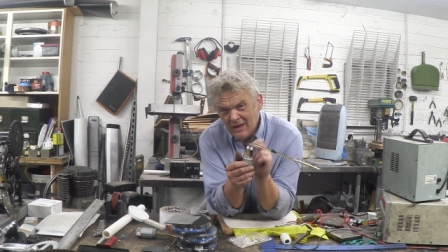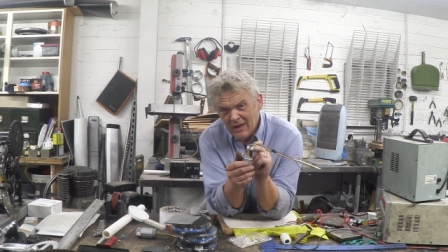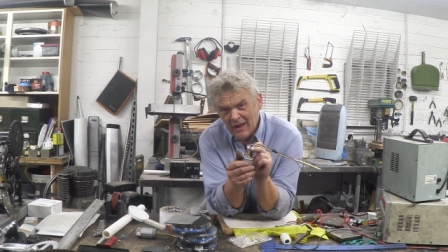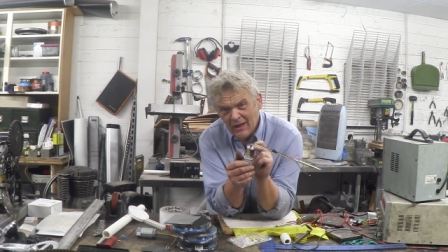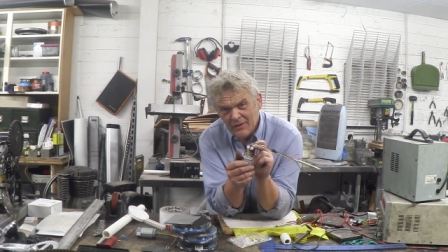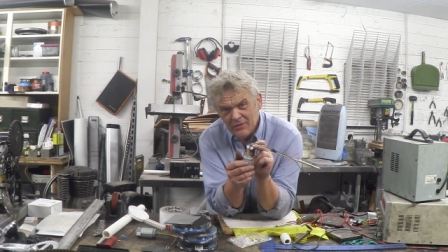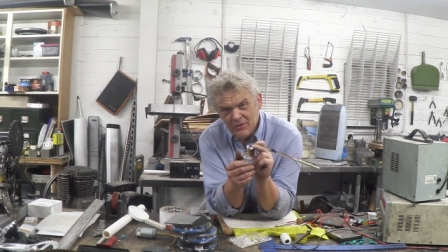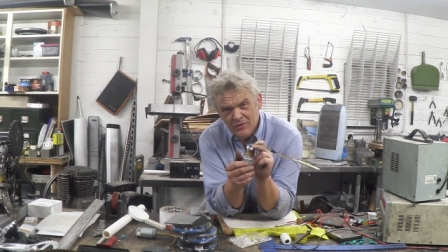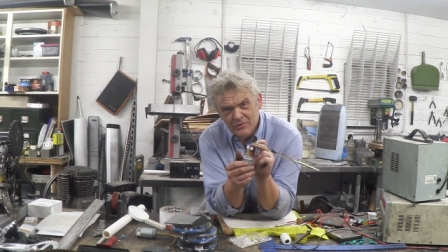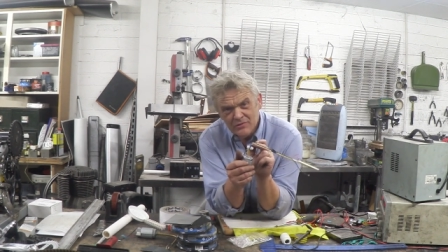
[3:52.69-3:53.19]

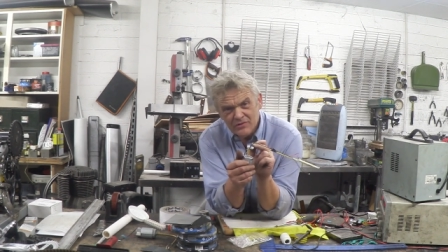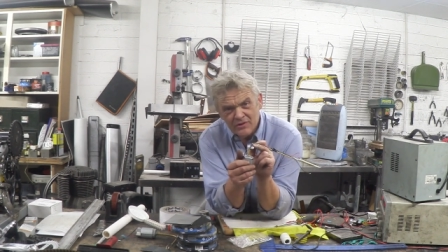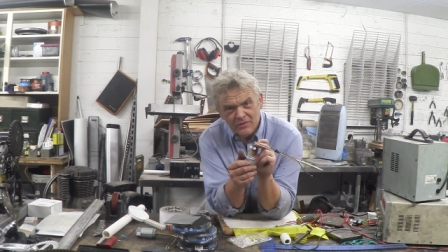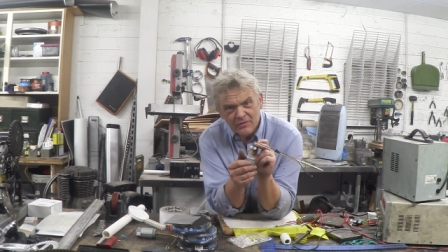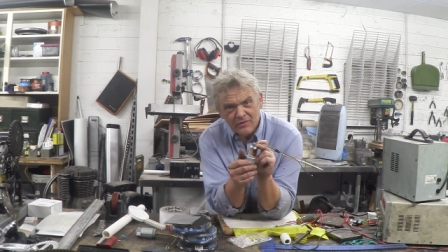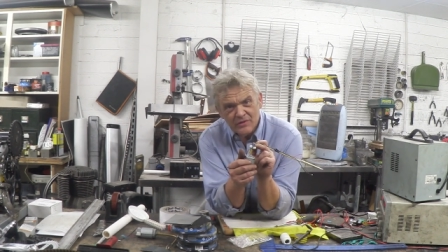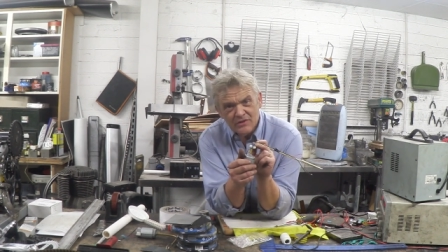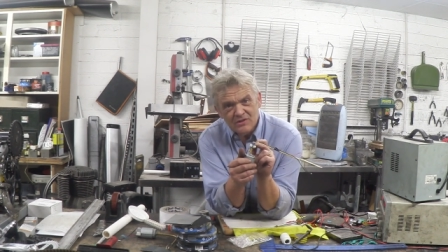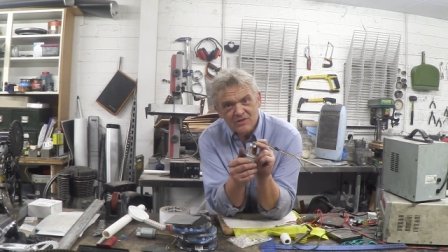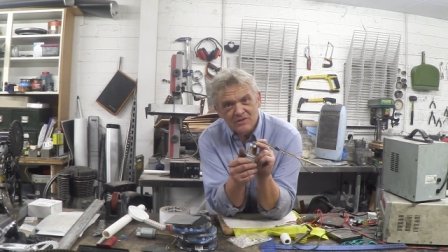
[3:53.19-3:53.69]
and
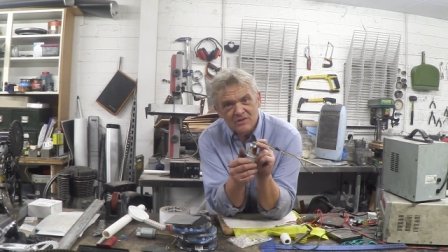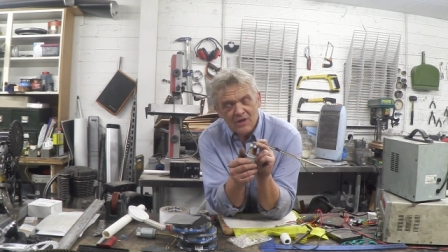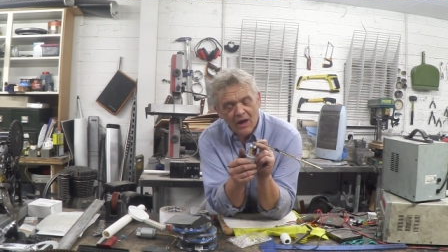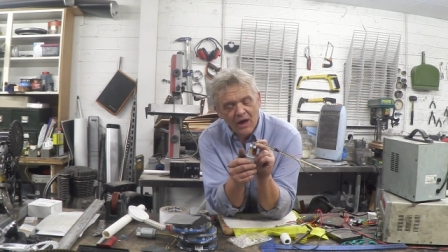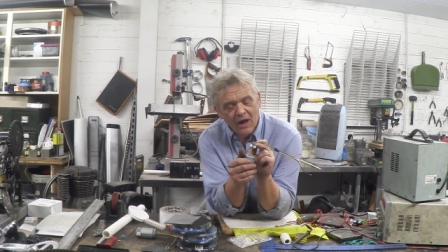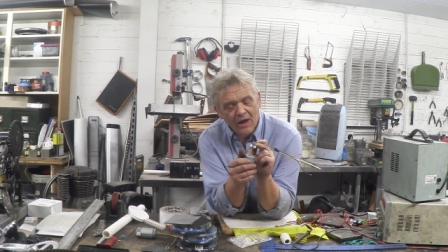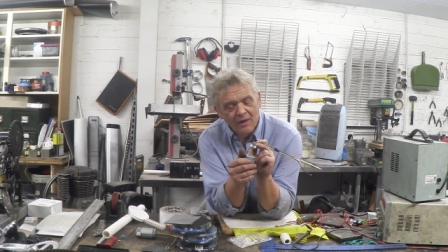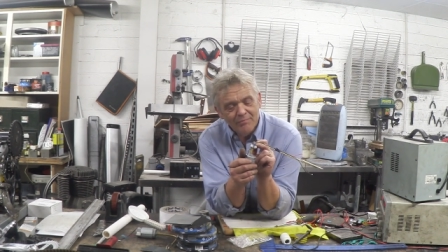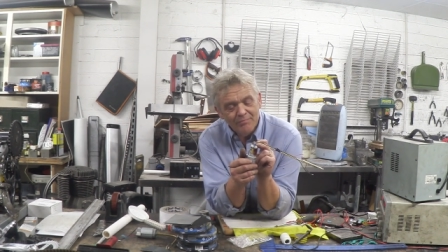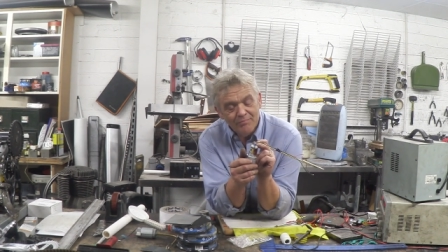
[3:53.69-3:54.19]
using this
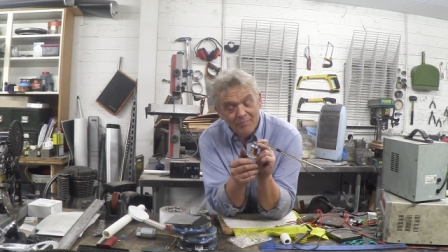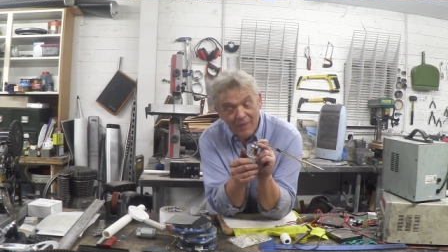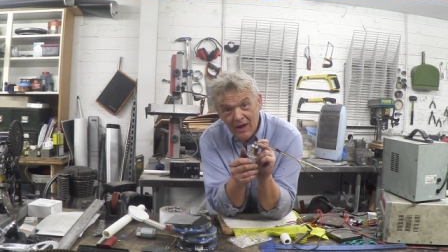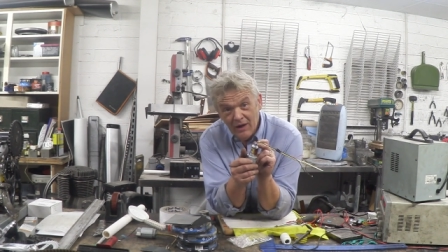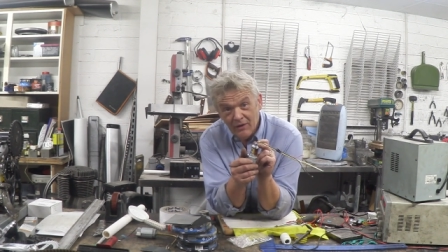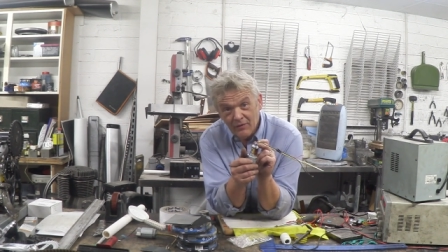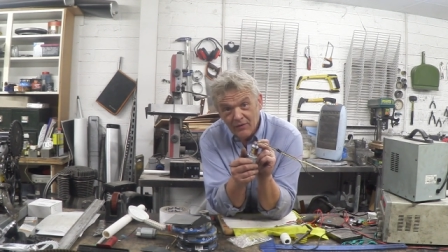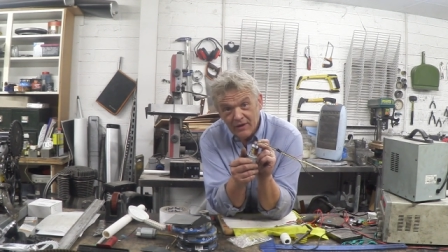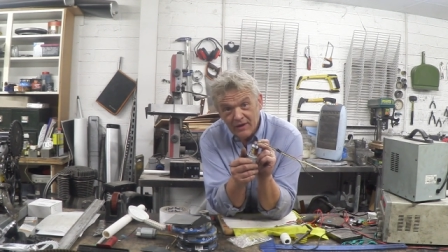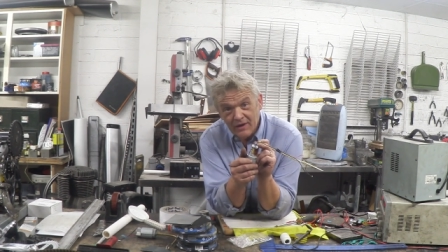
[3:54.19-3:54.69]
um,
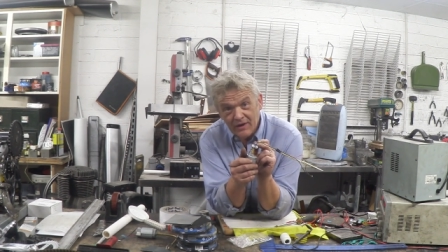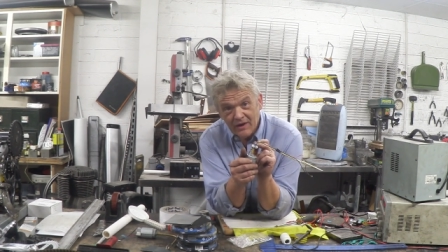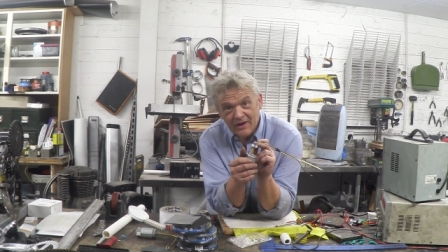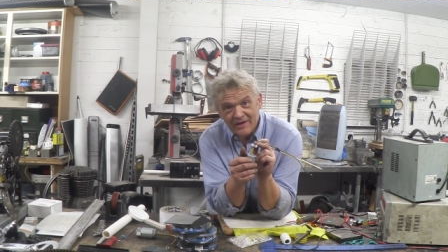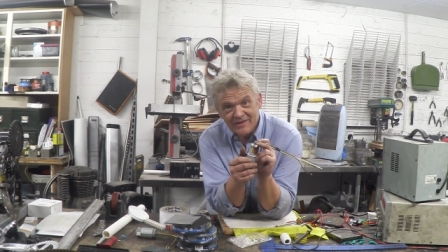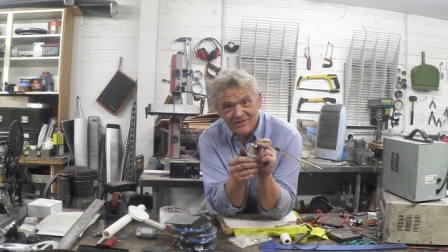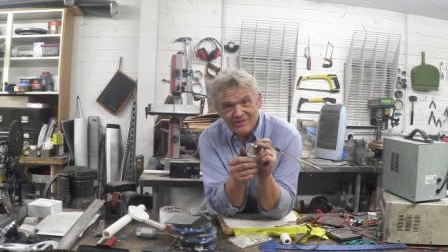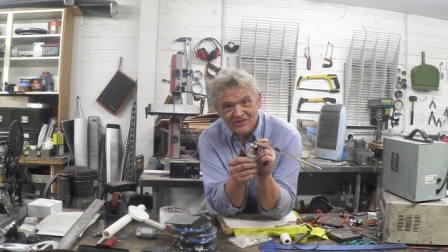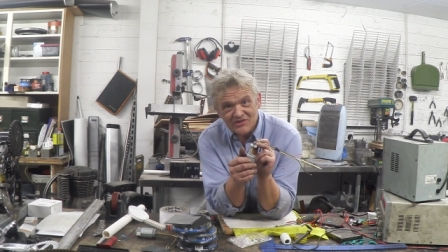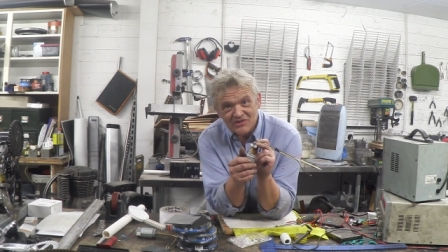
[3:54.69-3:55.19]
bearing
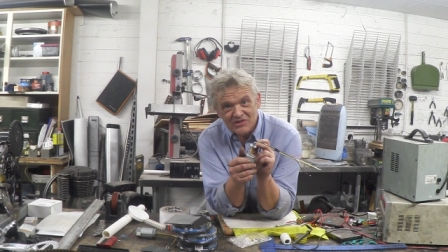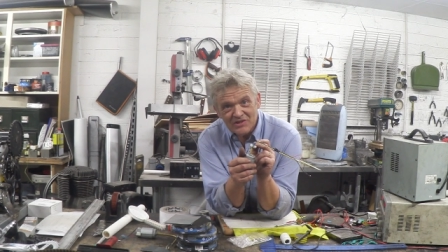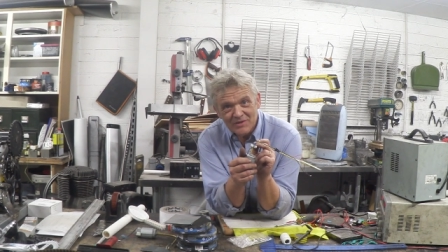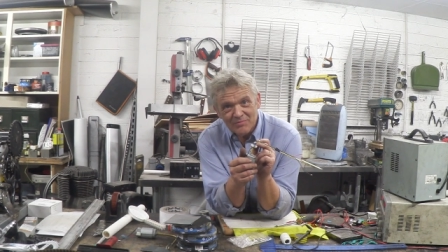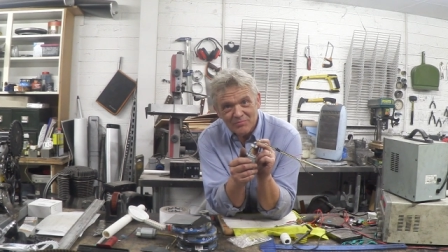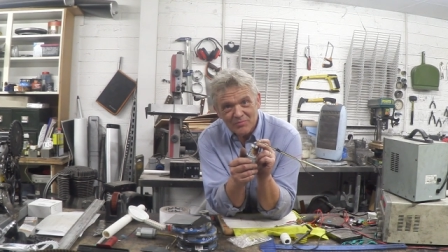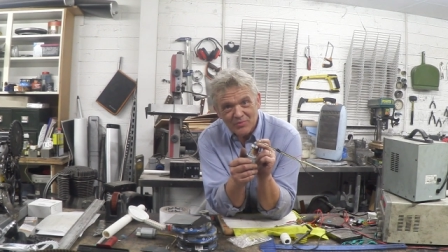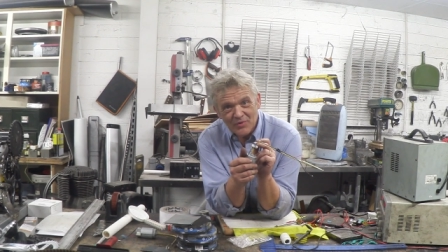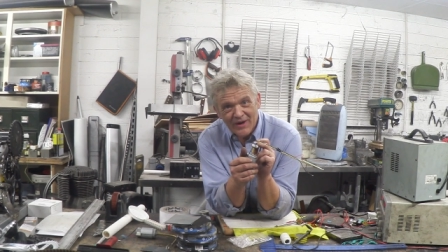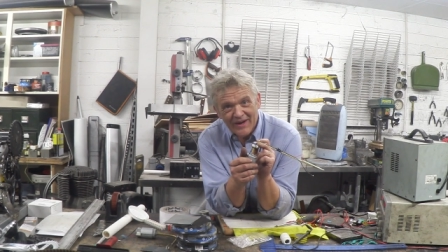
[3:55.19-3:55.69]
as a
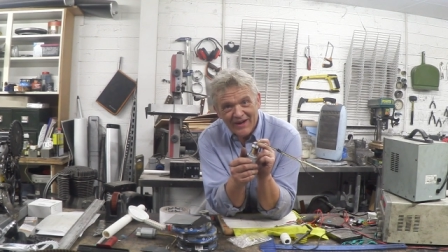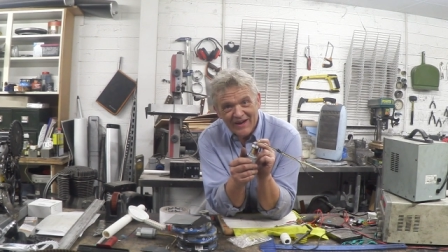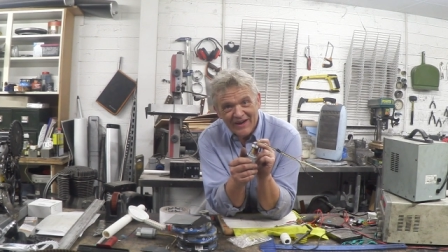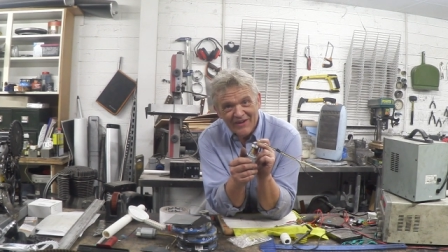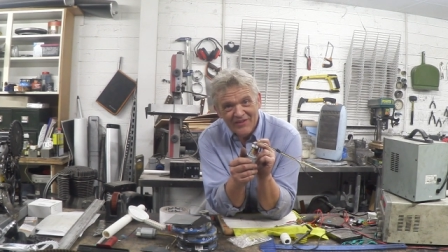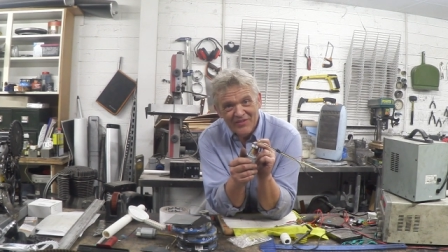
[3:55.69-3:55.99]
slip ring,